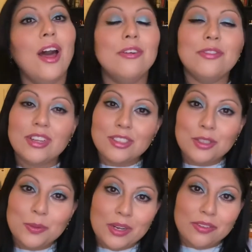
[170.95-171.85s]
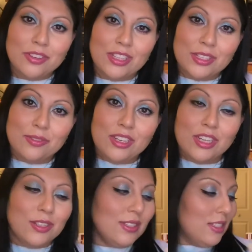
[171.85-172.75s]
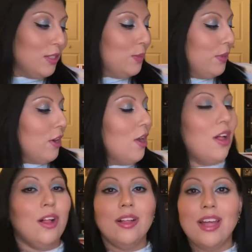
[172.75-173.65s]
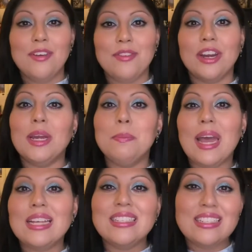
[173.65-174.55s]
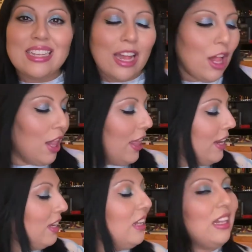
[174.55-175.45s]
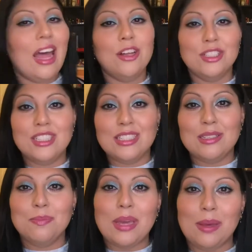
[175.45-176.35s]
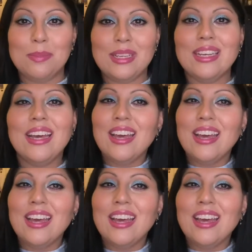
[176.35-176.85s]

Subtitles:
fun to wear for this video since we're all very pastel and clouds and baby